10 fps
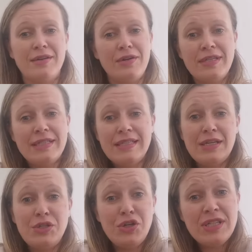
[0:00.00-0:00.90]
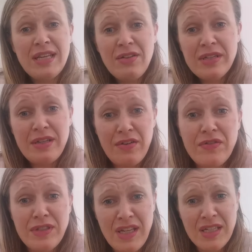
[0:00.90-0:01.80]
Honestly Sandra you could sell this stuff
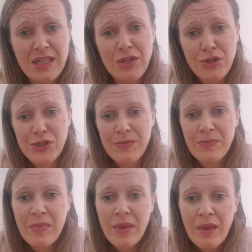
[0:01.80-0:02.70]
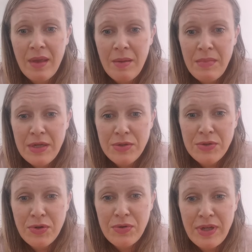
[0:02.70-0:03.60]
seriously you could me too
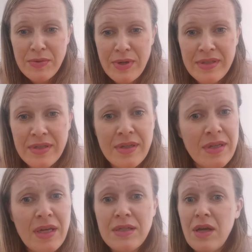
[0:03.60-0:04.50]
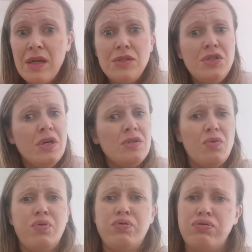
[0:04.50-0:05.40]
doll the next it's it's
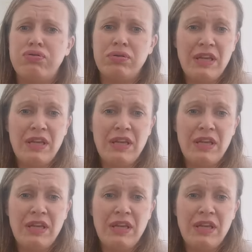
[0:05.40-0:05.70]
just